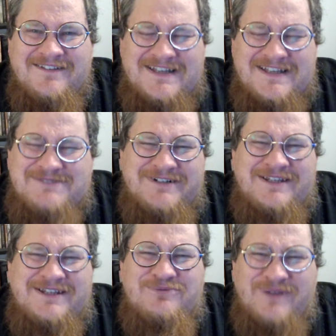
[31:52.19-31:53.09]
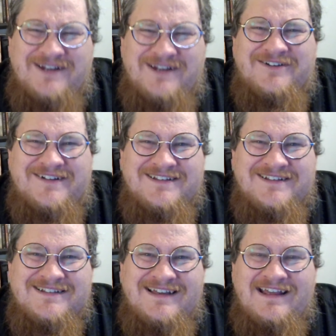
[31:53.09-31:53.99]
That's really weird.
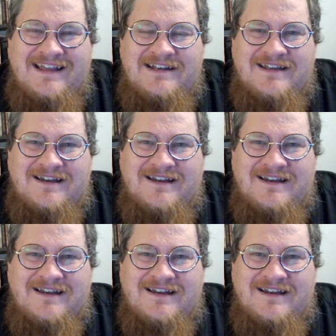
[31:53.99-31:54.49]
And